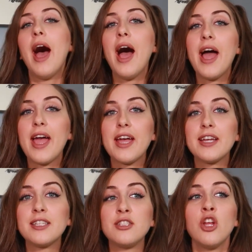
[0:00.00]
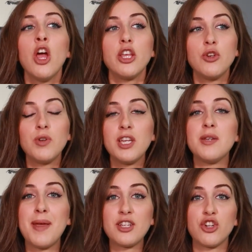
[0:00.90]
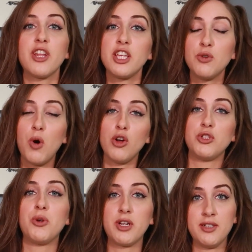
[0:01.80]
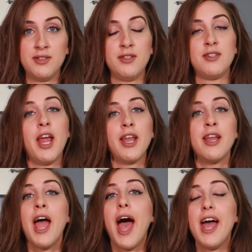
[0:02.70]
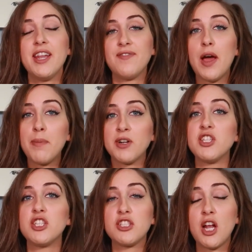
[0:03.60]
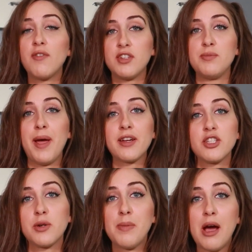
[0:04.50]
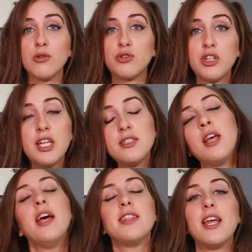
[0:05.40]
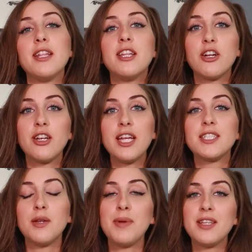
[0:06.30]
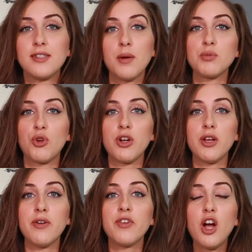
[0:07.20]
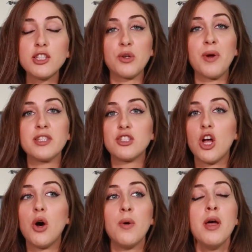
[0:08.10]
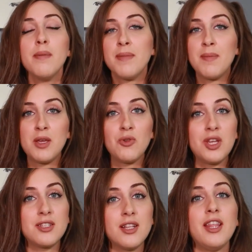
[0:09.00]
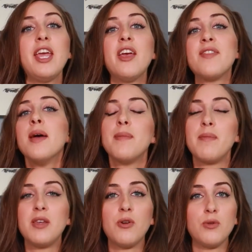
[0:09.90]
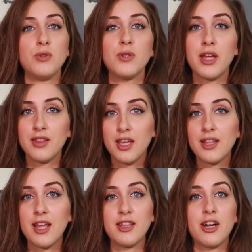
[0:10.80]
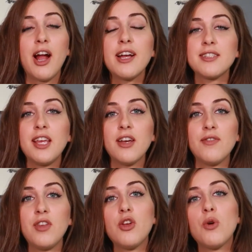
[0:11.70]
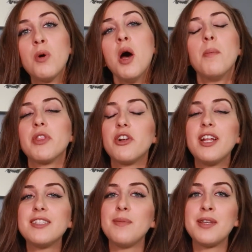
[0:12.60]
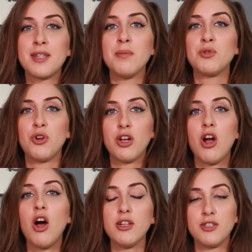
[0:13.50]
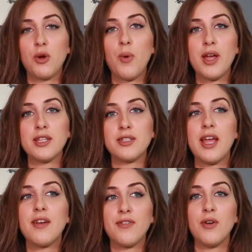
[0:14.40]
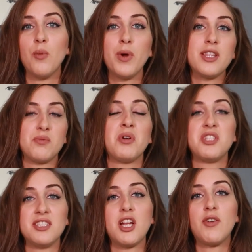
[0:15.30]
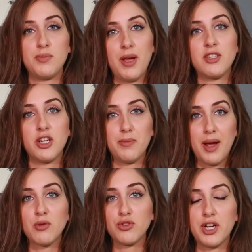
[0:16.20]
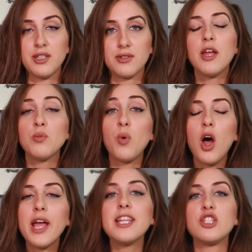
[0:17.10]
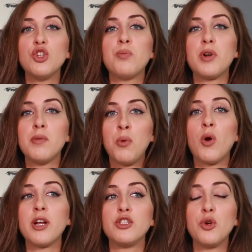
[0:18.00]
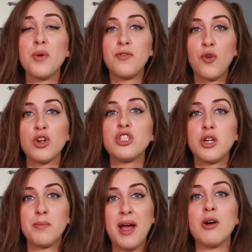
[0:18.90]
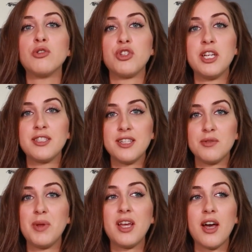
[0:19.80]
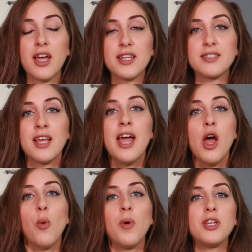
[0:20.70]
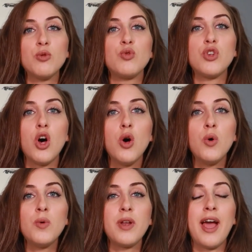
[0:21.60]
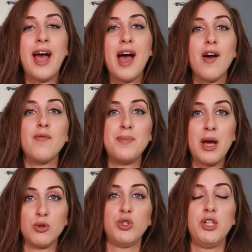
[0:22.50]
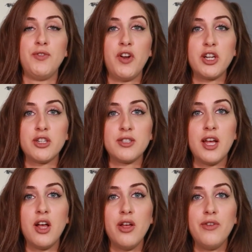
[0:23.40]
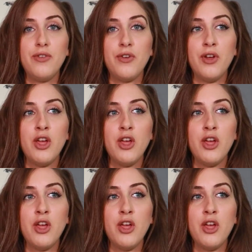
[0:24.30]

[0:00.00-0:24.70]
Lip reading: and you need to make sure that you also are consistent. And if that person does not respect your boundaries, then there needs to be some sort of consequence. So maybe you need to leave, maybe you don't do that thing that they're asking of you, but there needs to be some sort of consequence when this person is not respecting your boundaries. And why it's super important to enforce your boundaries is because when you don't have boundaries for yourself,